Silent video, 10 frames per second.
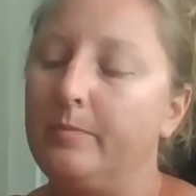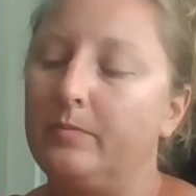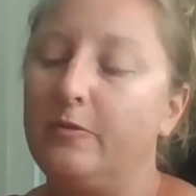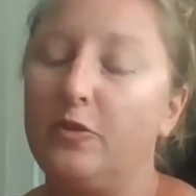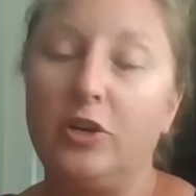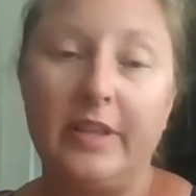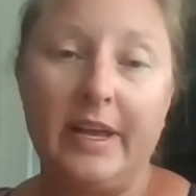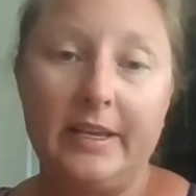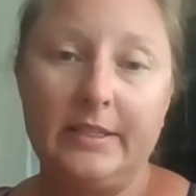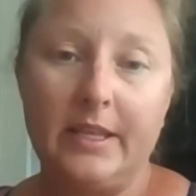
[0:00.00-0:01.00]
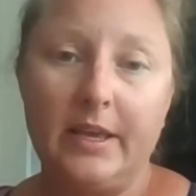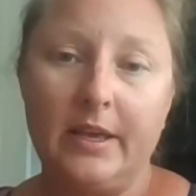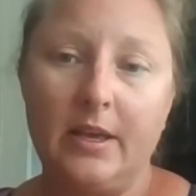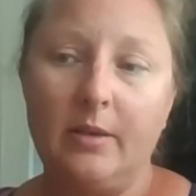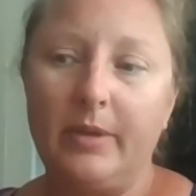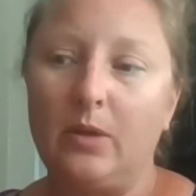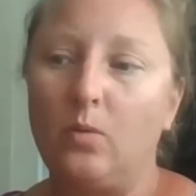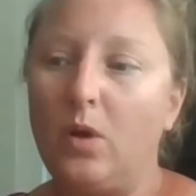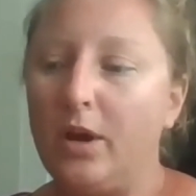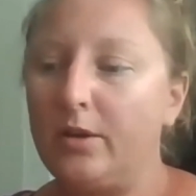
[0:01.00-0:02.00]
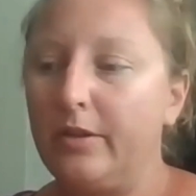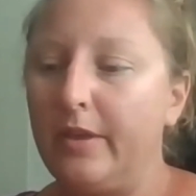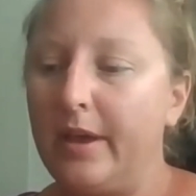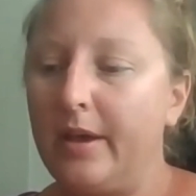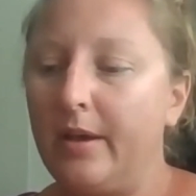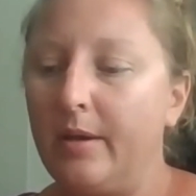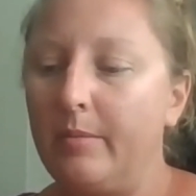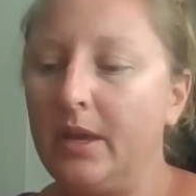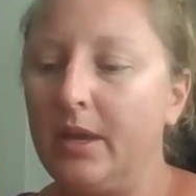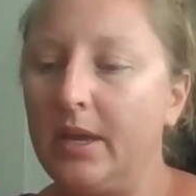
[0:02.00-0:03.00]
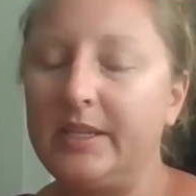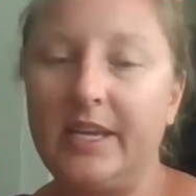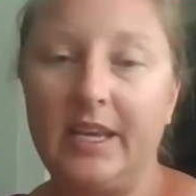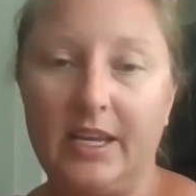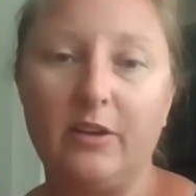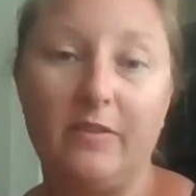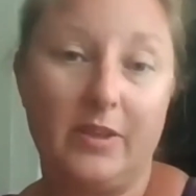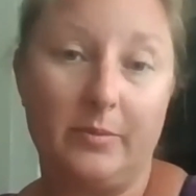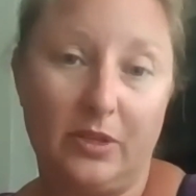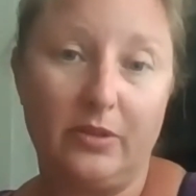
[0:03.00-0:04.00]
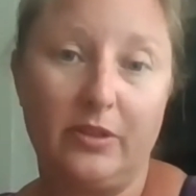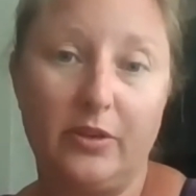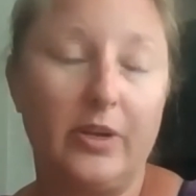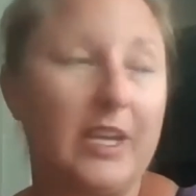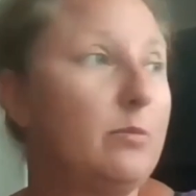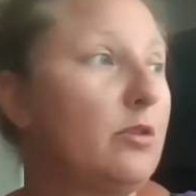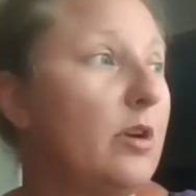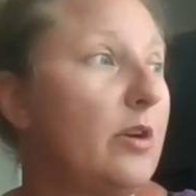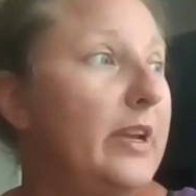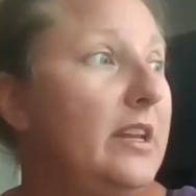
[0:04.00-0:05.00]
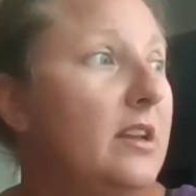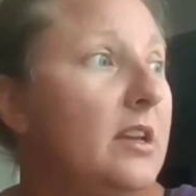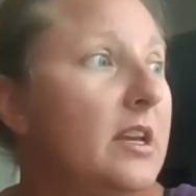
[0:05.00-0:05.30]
fertilize them and water them and take care of them so that they'll keep growing.